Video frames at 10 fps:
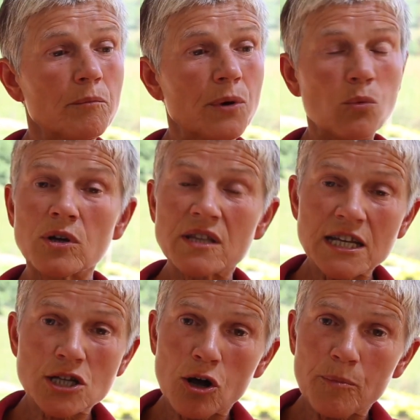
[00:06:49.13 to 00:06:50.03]
But what are
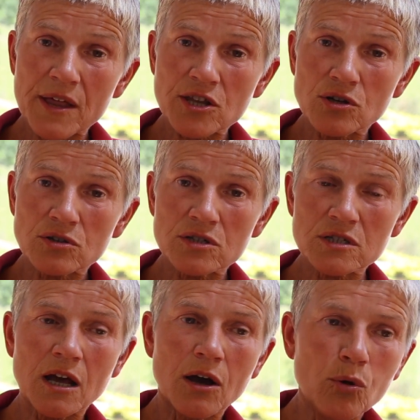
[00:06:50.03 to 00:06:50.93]
they told by the
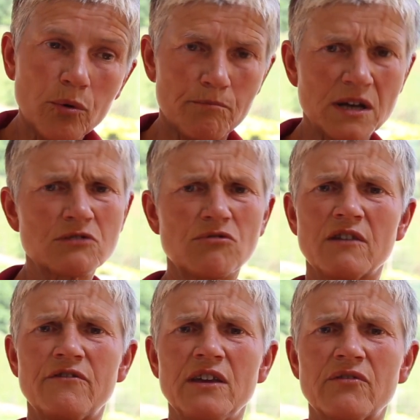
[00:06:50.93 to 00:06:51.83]
doctors? Oh, mustn't
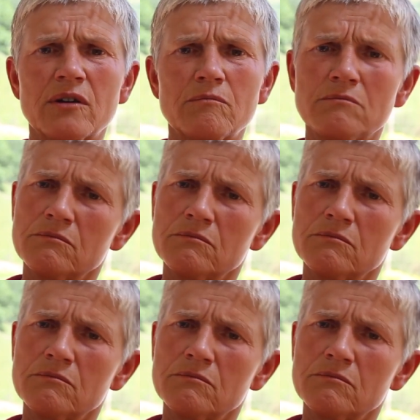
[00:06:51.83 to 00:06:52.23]
run a fever.